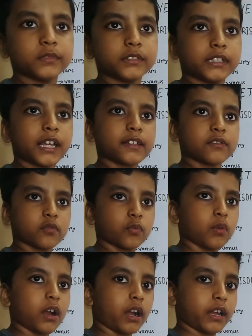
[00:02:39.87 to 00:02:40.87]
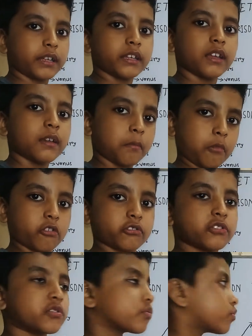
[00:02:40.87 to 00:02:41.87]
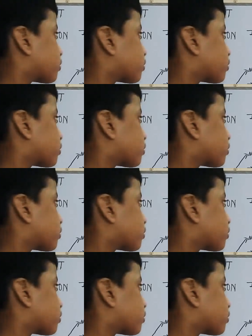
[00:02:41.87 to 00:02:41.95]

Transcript: That's why Mars is